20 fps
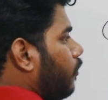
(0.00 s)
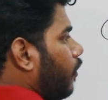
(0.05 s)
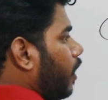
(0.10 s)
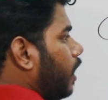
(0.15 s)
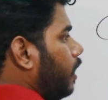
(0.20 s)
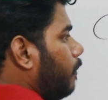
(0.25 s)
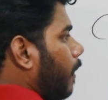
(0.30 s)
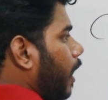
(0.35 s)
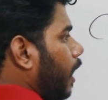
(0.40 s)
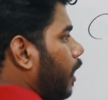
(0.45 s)

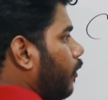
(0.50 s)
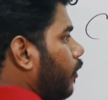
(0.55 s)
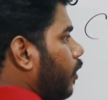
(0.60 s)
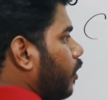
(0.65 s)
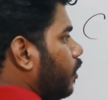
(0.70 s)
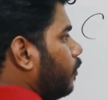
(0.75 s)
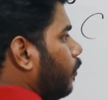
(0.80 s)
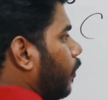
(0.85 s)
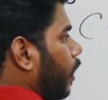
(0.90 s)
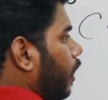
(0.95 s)
one mango
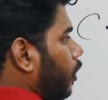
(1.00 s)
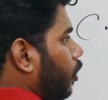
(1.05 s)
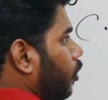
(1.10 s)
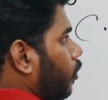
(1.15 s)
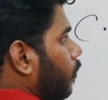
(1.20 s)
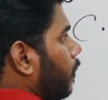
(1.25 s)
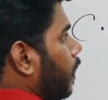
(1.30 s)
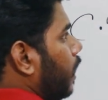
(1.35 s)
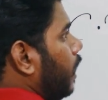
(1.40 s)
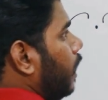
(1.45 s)
is 1
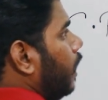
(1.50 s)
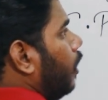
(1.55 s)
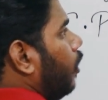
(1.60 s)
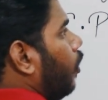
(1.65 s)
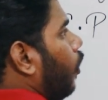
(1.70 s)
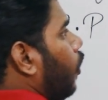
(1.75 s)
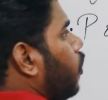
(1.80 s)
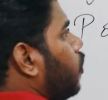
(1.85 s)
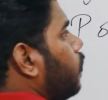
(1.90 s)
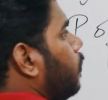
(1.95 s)
rupee,
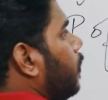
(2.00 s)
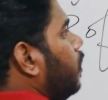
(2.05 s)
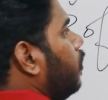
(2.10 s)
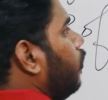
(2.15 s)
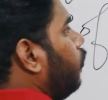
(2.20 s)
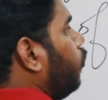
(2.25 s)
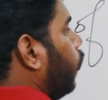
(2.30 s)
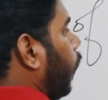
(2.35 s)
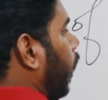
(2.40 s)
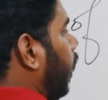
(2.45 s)
cost price
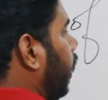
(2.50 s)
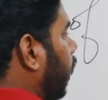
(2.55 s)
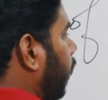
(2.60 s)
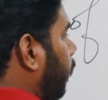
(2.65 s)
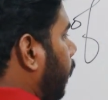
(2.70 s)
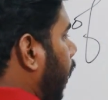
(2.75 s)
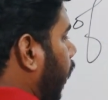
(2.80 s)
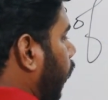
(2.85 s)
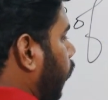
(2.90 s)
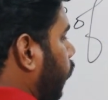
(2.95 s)
of 20
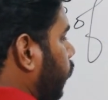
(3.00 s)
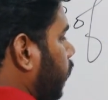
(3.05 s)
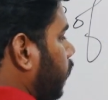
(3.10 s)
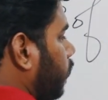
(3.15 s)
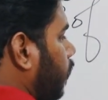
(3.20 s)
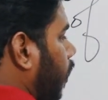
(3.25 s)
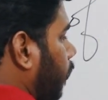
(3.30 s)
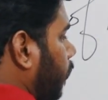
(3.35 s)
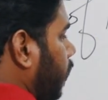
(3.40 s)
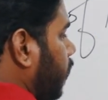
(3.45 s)
mangoes
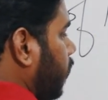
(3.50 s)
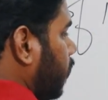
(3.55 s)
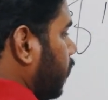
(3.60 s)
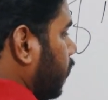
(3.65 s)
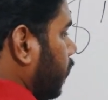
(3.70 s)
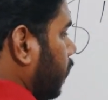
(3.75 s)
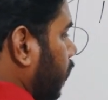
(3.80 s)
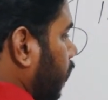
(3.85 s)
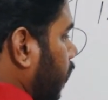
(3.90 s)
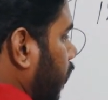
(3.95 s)
is how much?
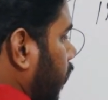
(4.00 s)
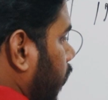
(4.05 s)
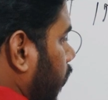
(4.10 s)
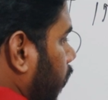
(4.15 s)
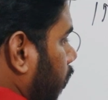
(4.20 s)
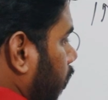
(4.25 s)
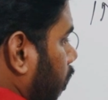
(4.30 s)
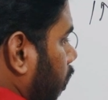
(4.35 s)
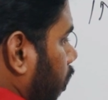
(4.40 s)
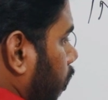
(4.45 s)

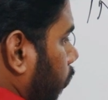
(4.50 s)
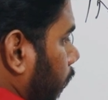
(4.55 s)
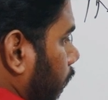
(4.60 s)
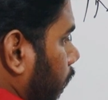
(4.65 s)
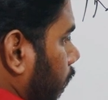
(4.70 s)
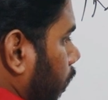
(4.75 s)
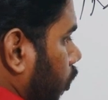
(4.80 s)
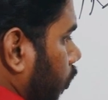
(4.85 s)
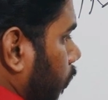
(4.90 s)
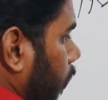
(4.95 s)

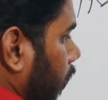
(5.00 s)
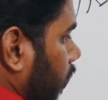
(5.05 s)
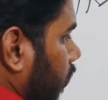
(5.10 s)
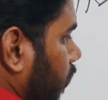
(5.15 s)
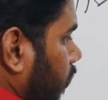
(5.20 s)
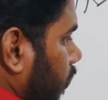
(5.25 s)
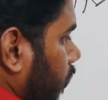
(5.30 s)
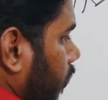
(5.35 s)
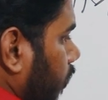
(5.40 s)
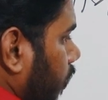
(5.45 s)
20
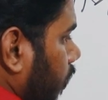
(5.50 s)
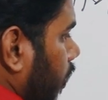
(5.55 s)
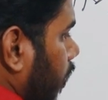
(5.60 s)
rupees.